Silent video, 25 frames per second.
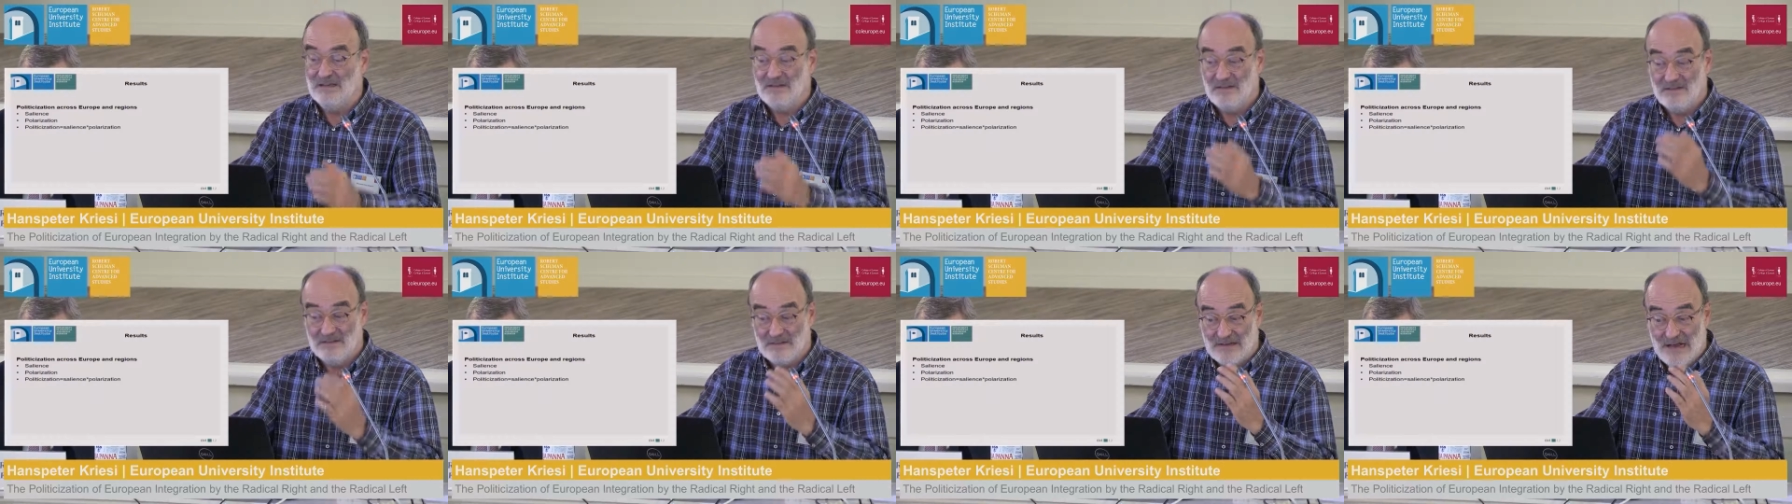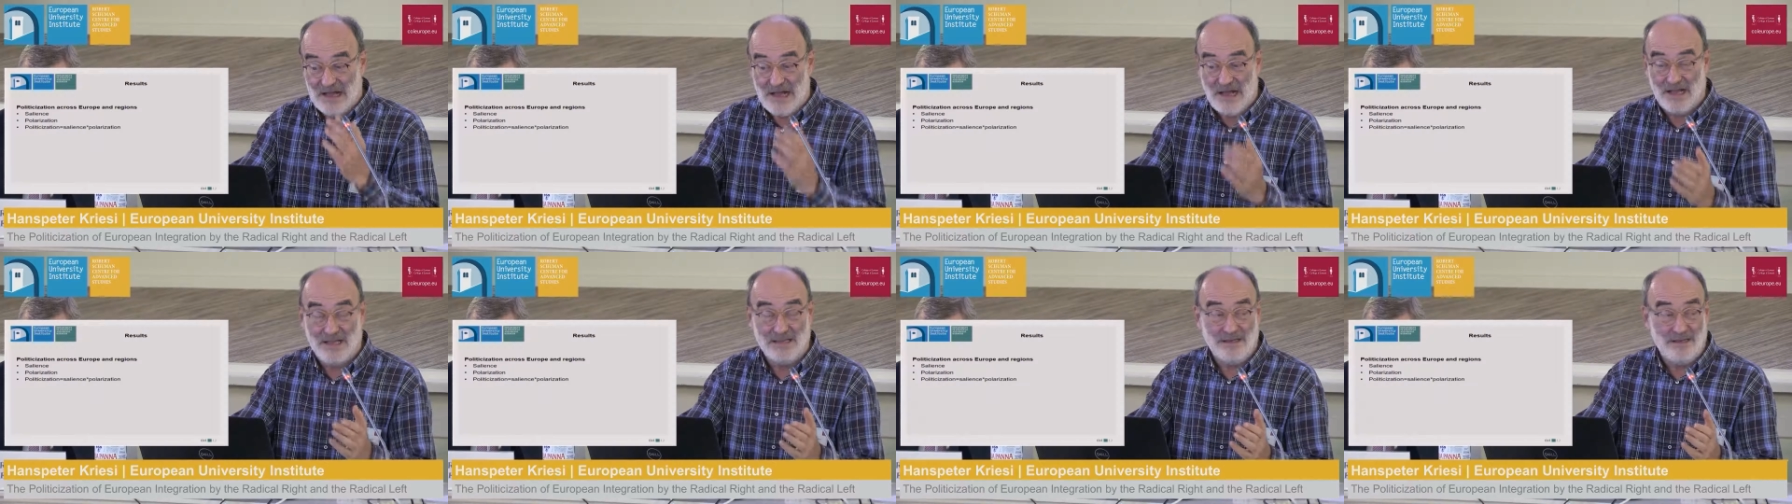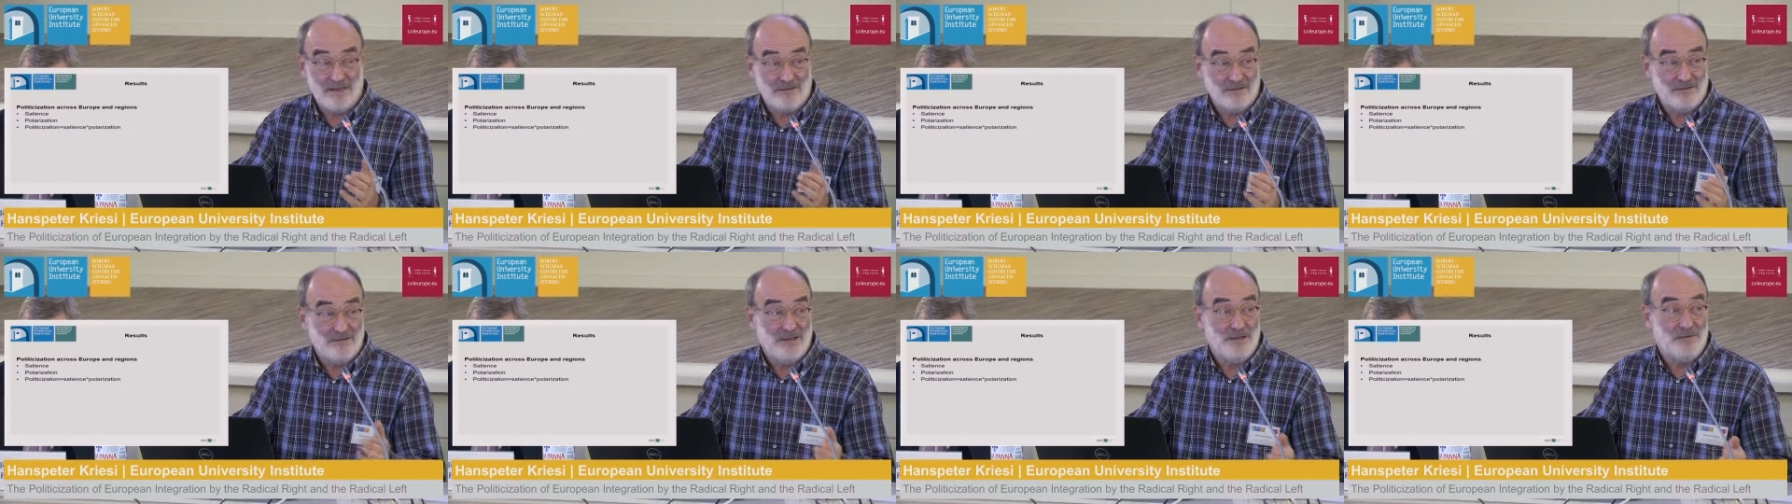is
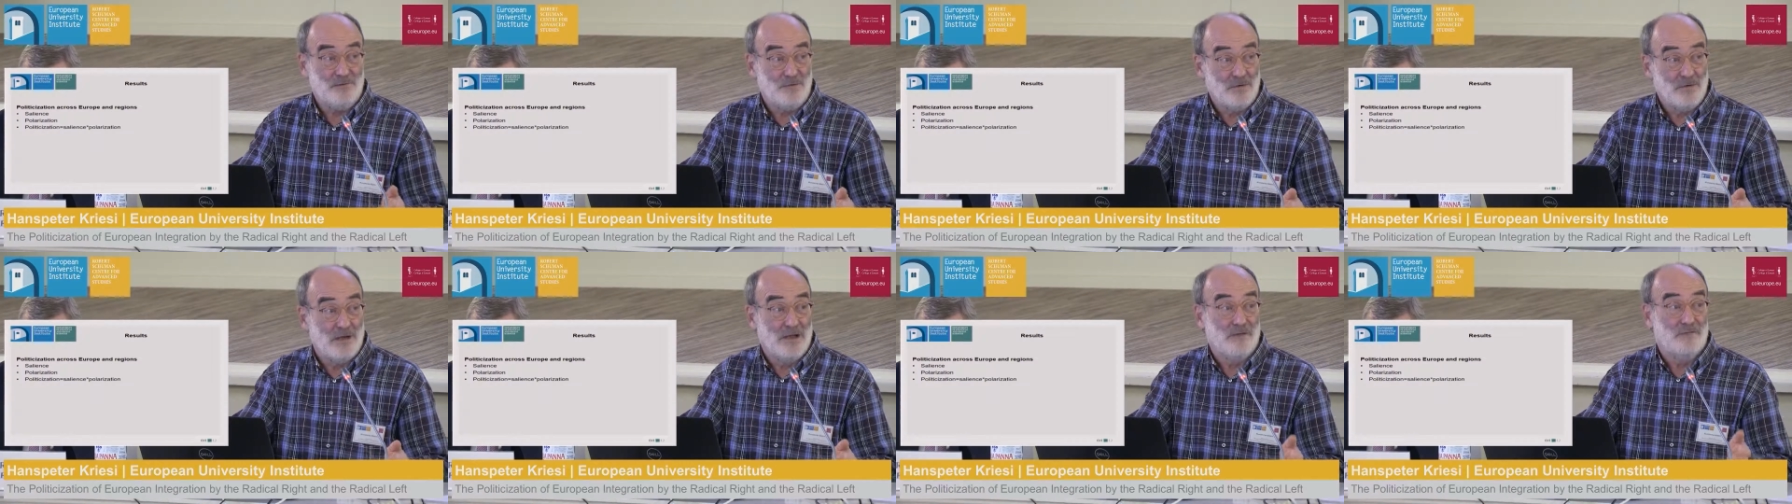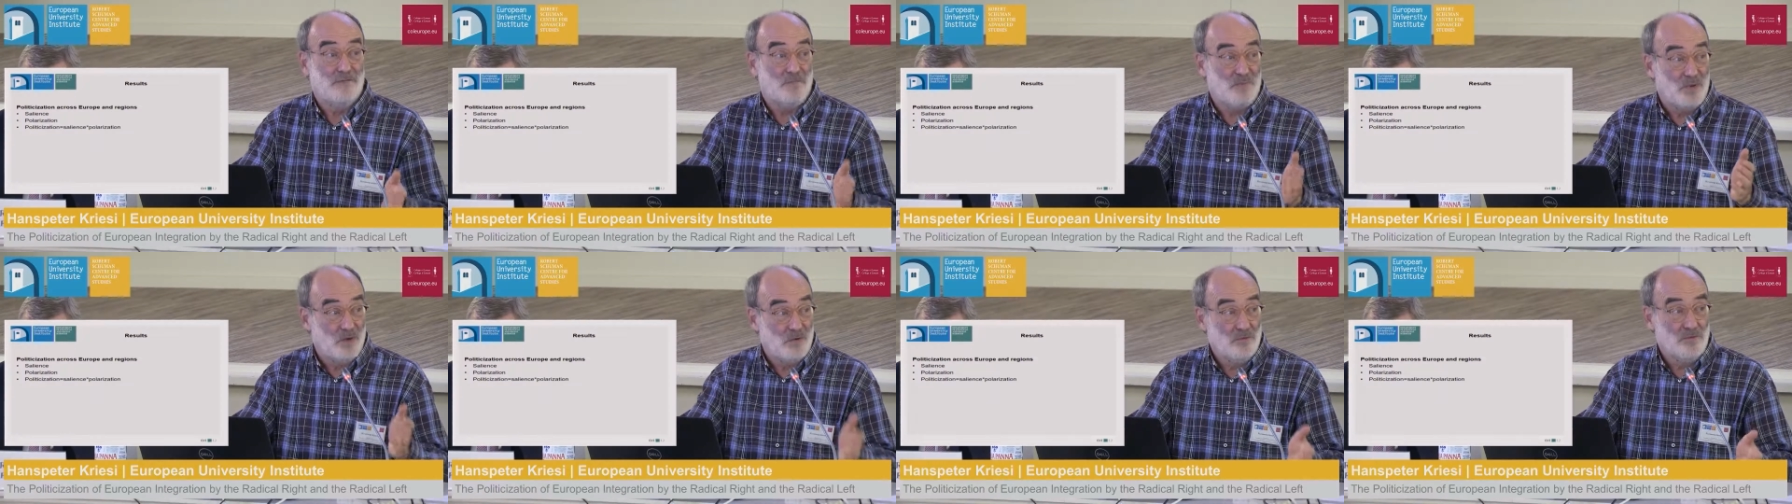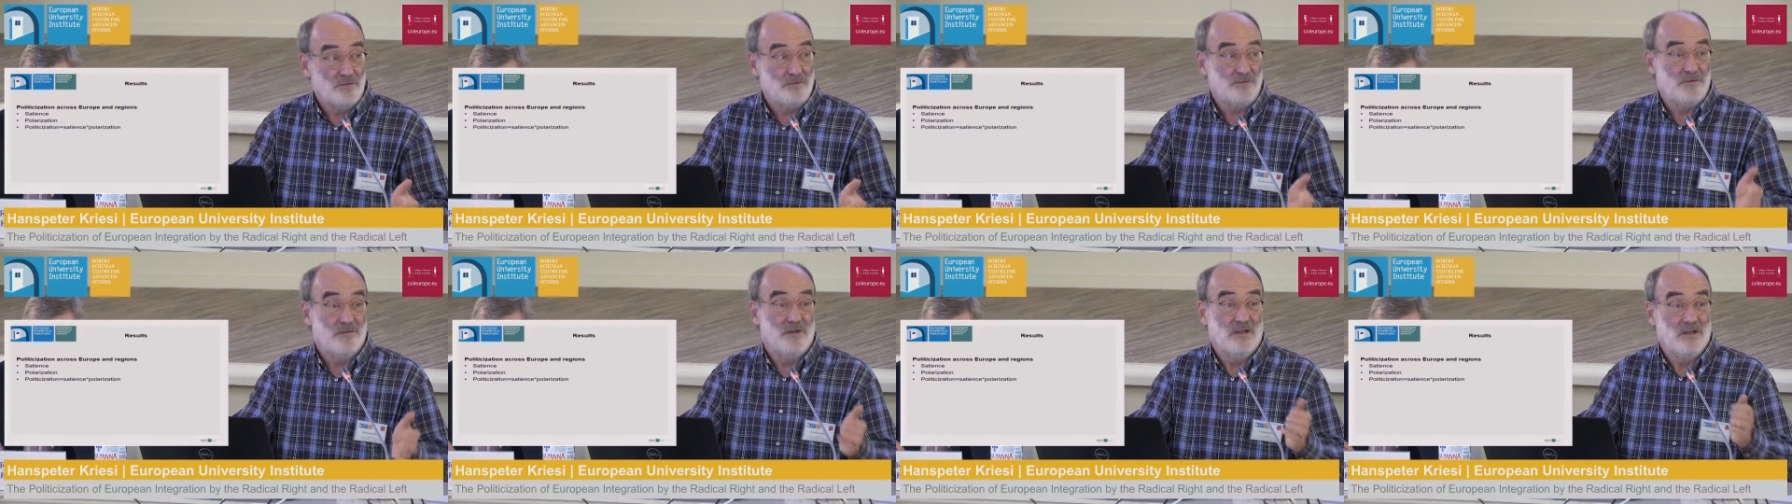highest if you have
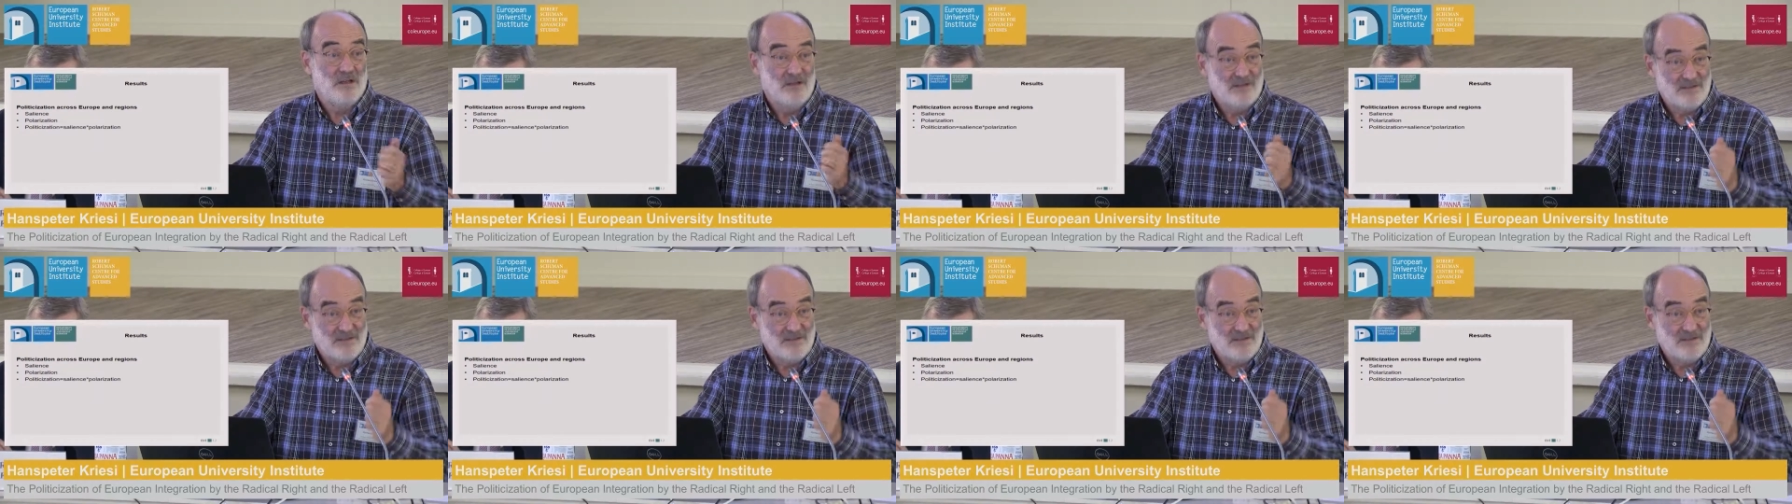both